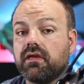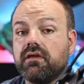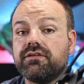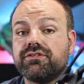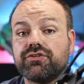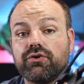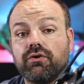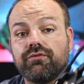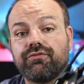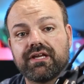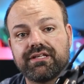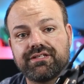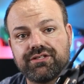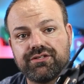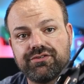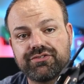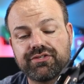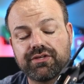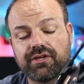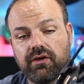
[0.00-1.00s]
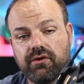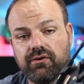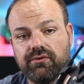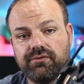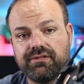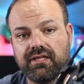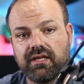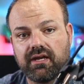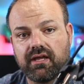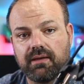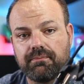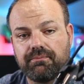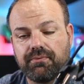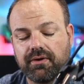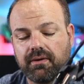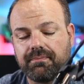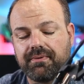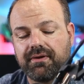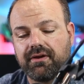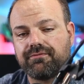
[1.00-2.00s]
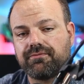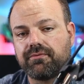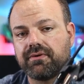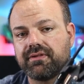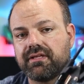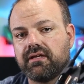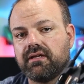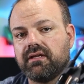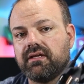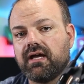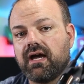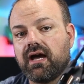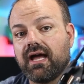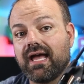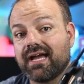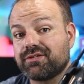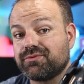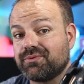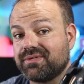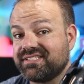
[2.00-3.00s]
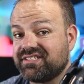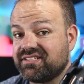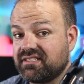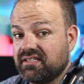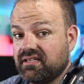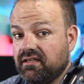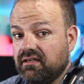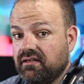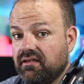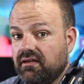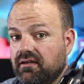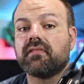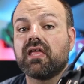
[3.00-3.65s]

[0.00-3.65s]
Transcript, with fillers: So don't forget to use the code that I put up here for the X1C.